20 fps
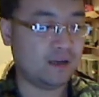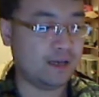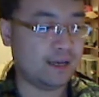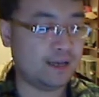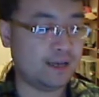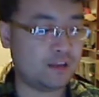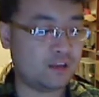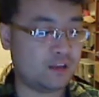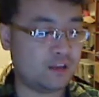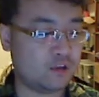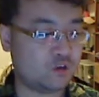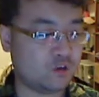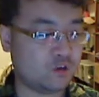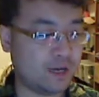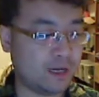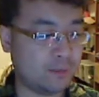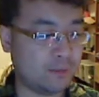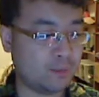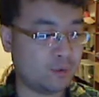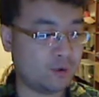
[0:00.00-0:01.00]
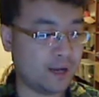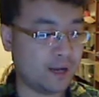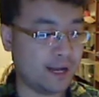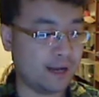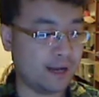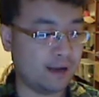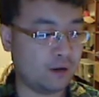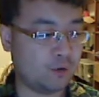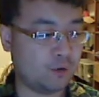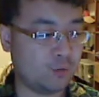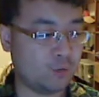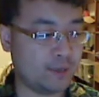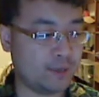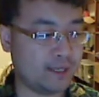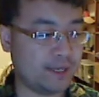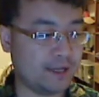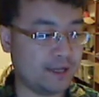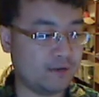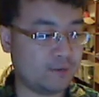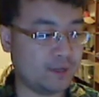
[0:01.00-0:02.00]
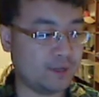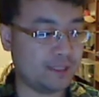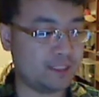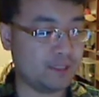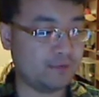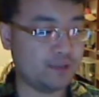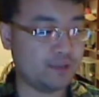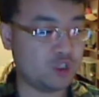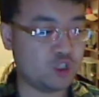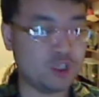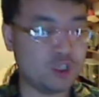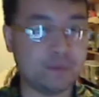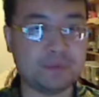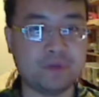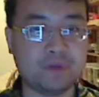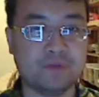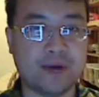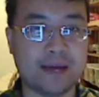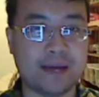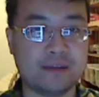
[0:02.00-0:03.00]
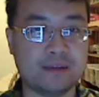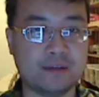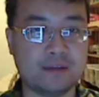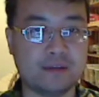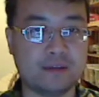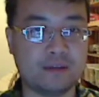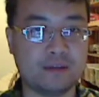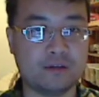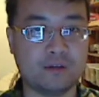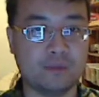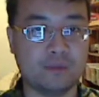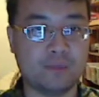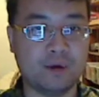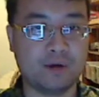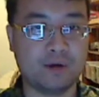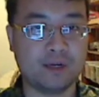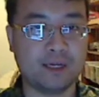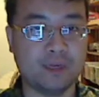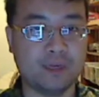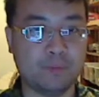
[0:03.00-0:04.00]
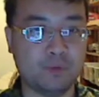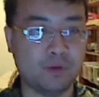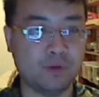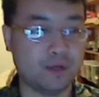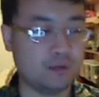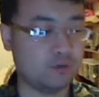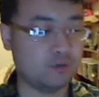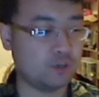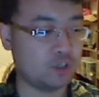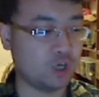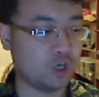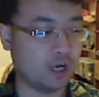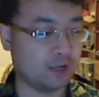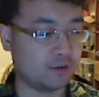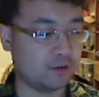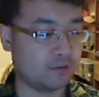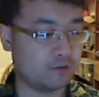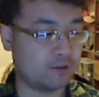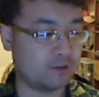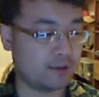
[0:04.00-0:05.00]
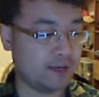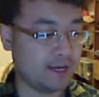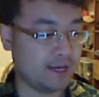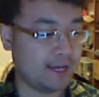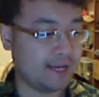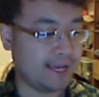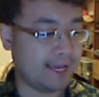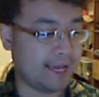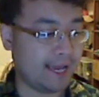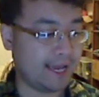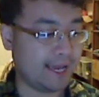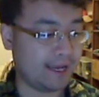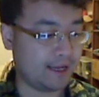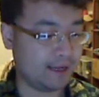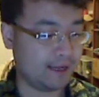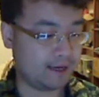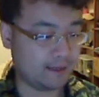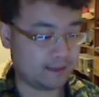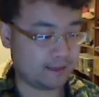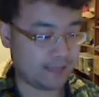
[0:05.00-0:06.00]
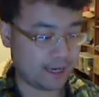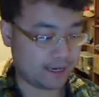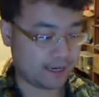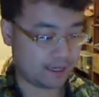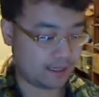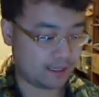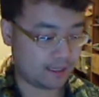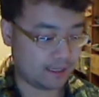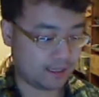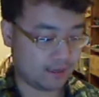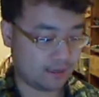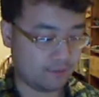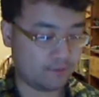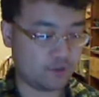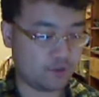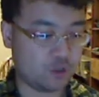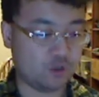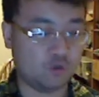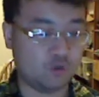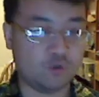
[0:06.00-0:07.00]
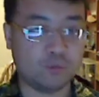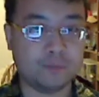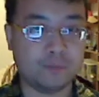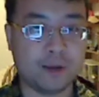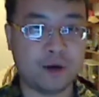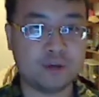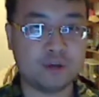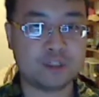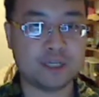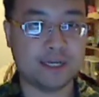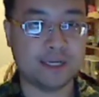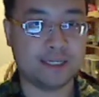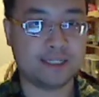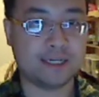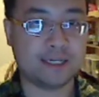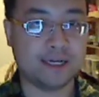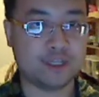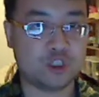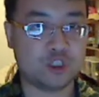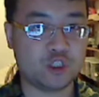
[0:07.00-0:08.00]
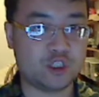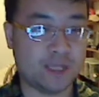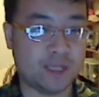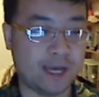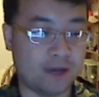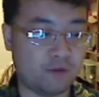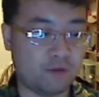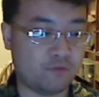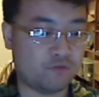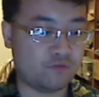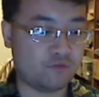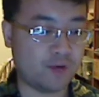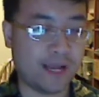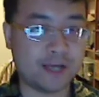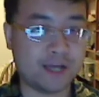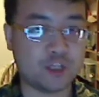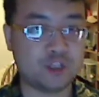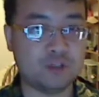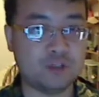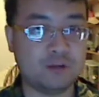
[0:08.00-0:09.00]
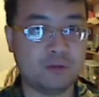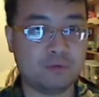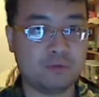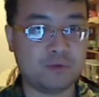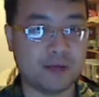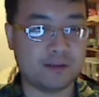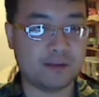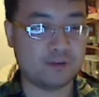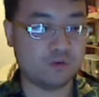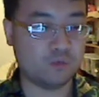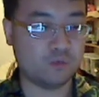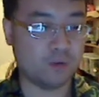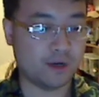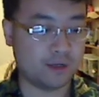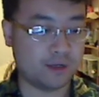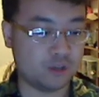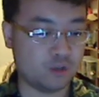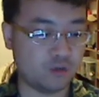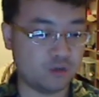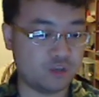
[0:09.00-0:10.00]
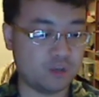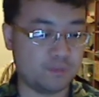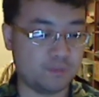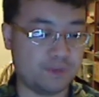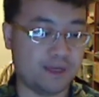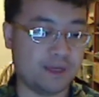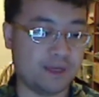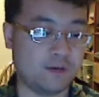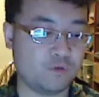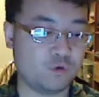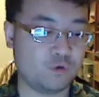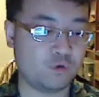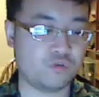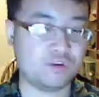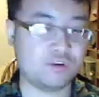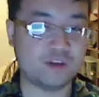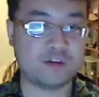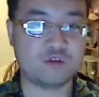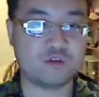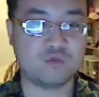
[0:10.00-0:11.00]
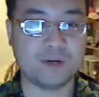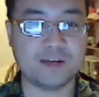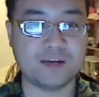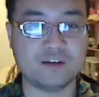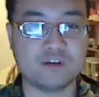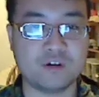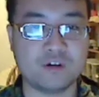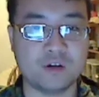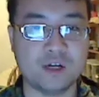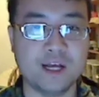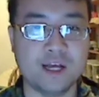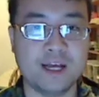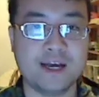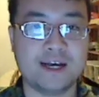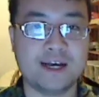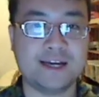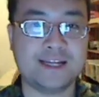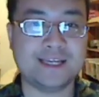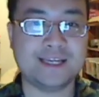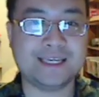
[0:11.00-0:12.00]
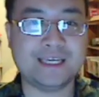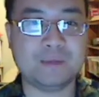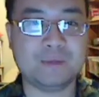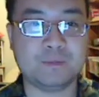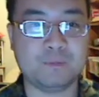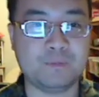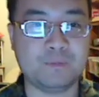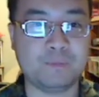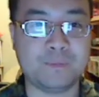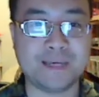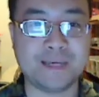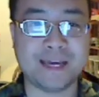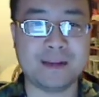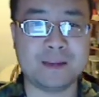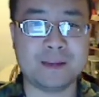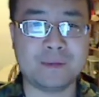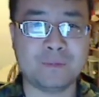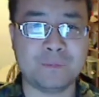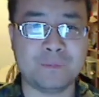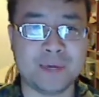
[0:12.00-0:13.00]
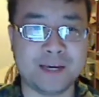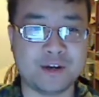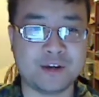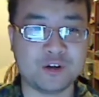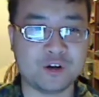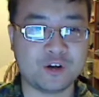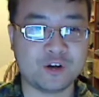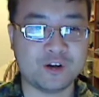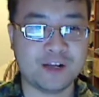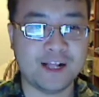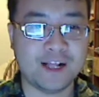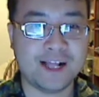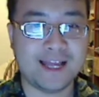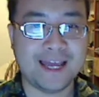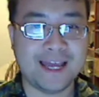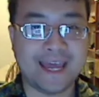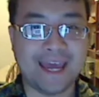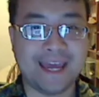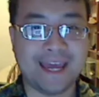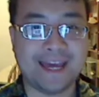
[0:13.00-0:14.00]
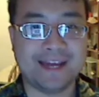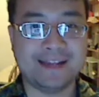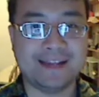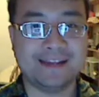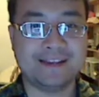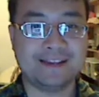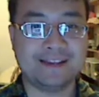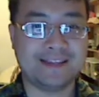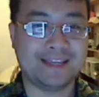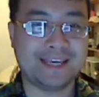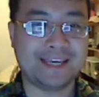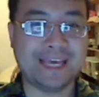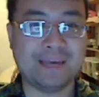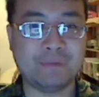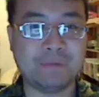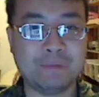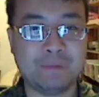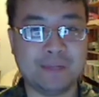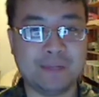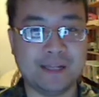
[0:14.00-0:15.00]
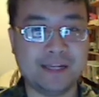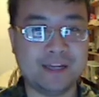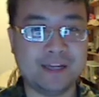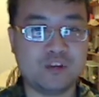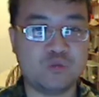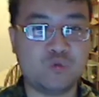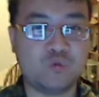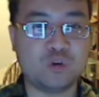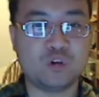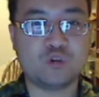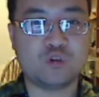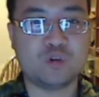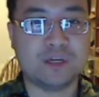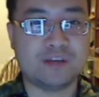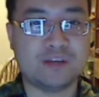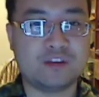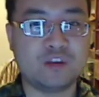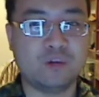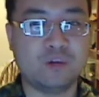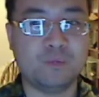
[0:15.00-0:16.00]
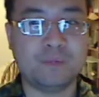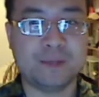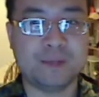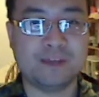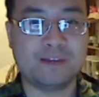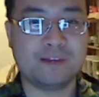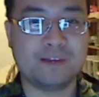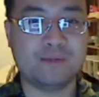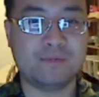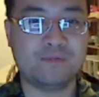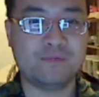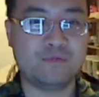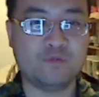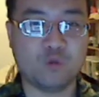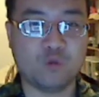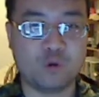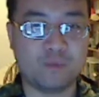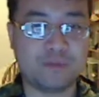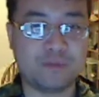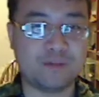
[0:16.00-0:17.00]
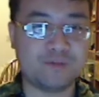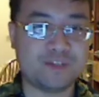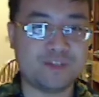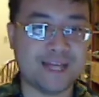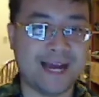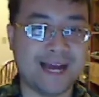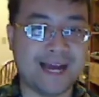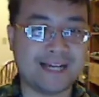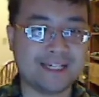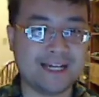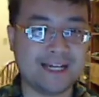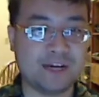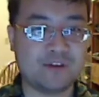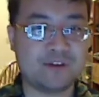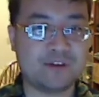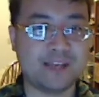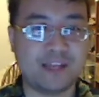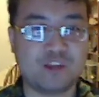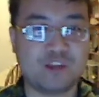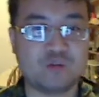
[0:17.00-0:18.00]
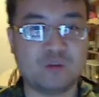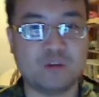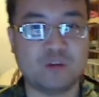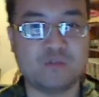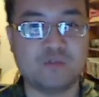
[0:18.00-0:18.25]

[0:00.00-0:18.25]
It's incredible how we get relatively cheap devices that are about a couple $100, and they can give you multi-touch at a fraction of the price of what it used to be. And of course, the screens are going to keep getting bigger and the capabilities will increase. There'll be some forms of tactile sensory